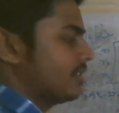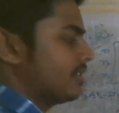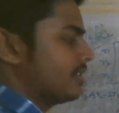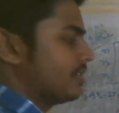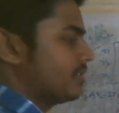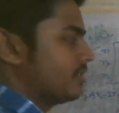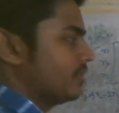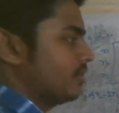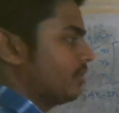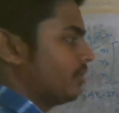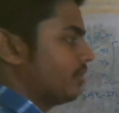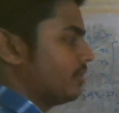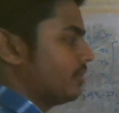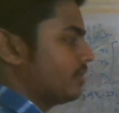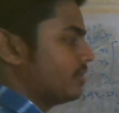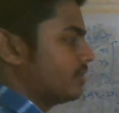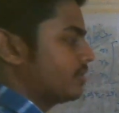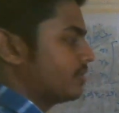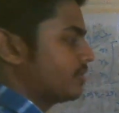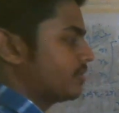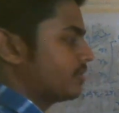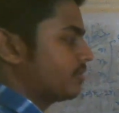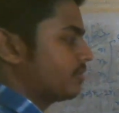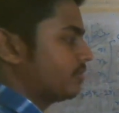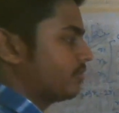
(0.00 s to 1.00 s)
0 is
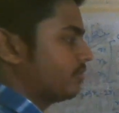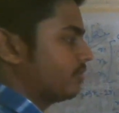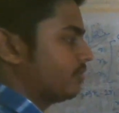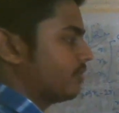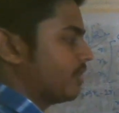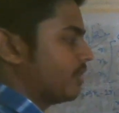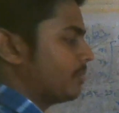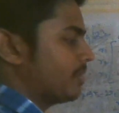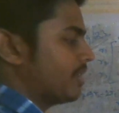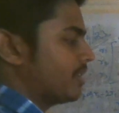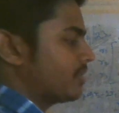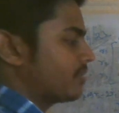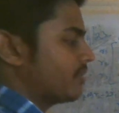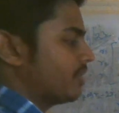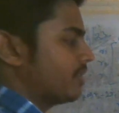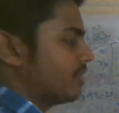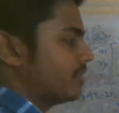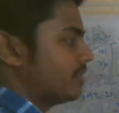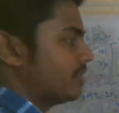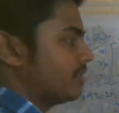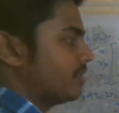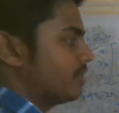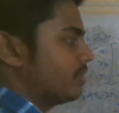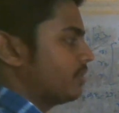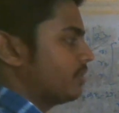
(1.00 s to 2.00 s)
1 minus 1 is
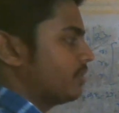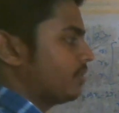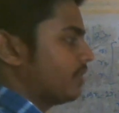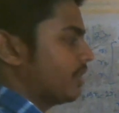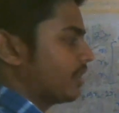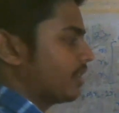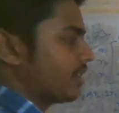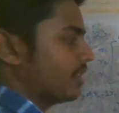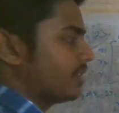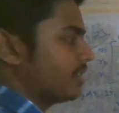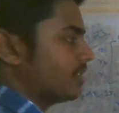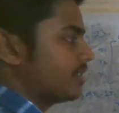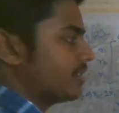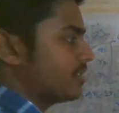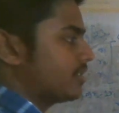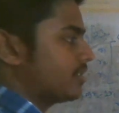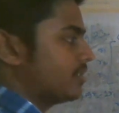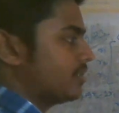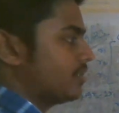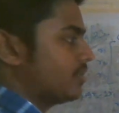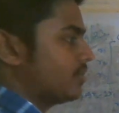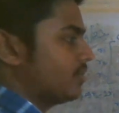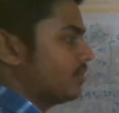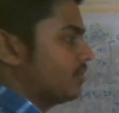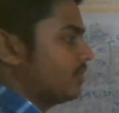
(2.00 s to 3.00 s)
0. Again this is
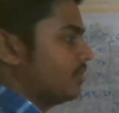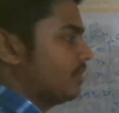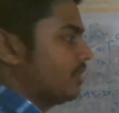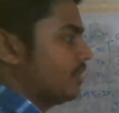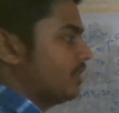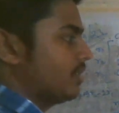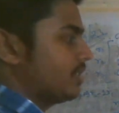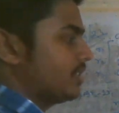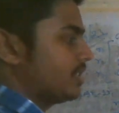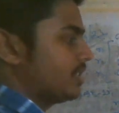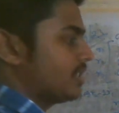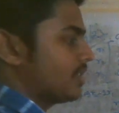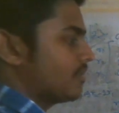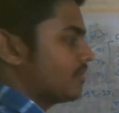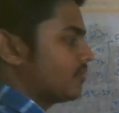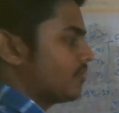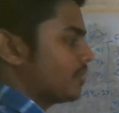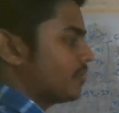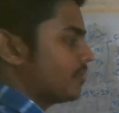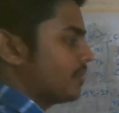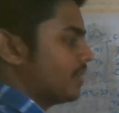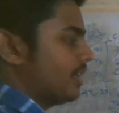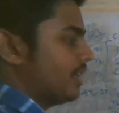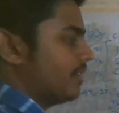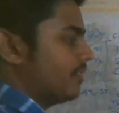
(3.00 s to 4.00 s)
0. This is 1
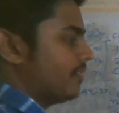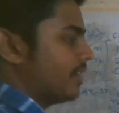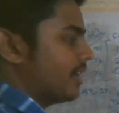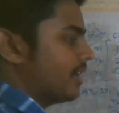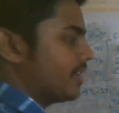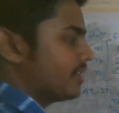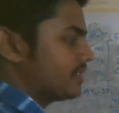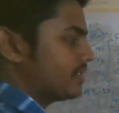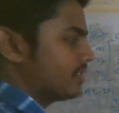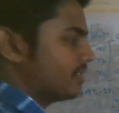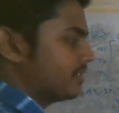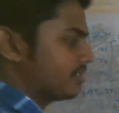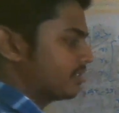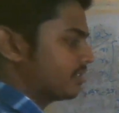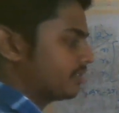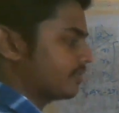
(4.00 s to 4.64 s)
by 11 as it is.